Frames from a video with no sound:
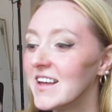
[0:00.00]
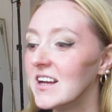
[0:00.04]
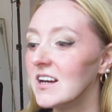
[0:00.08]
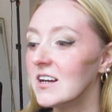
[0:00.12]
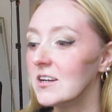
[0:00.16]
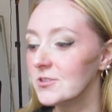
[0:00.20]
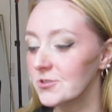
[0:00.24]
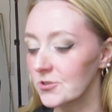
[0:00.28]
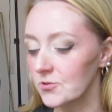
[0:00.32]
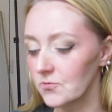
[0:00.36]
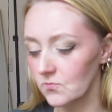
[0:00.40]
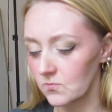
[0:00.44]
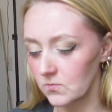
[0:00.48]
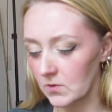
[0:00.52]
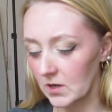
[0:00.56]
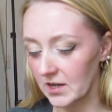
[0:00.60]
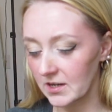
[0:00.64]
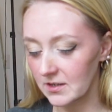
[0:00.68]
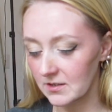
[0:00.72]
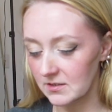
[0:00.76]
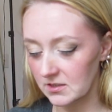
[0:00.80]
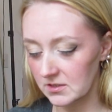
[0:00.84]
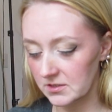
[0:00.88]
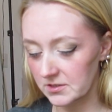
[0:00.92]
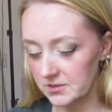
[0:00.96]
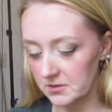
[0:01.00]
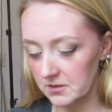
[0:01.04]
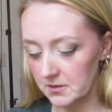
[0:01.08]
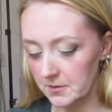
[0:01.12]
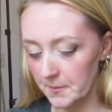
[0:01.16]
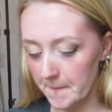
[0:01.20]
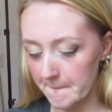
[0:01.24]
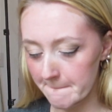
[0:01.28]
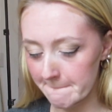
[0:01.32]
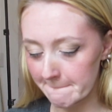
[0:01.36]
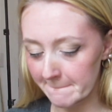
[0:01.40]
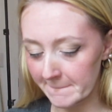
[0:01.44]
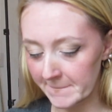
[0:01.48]
I'll do right under
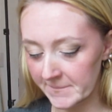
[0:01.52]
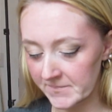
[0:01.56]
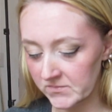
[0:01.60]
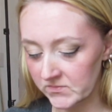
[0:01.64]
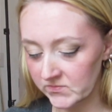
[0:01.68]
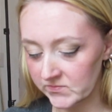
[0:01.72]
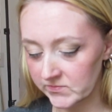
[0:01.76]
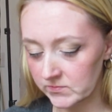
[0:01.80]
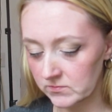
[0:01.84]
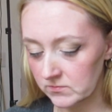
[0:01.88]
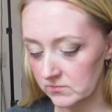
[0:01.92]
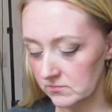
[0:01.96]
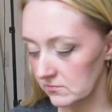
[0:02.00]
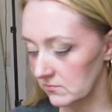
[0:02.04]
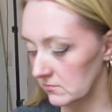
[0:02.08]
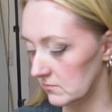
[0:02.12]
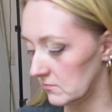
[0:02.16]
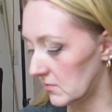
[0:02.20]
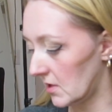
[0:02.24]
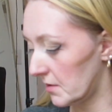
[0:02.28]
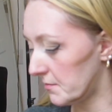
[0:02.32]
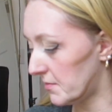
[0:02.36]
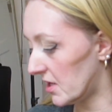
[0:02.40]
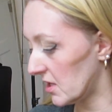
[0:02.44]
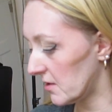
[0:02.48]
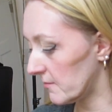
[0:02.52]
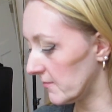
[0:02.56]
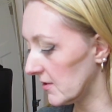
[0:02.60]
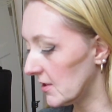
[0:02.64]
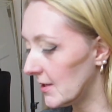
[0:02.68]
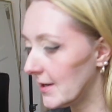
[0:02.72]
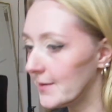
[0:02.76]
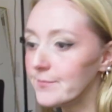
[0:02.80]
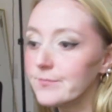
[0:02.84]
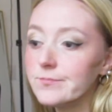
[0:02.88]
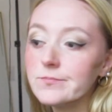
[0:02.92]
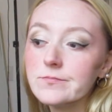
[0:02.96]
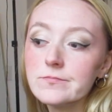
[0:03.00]
my bottom lip.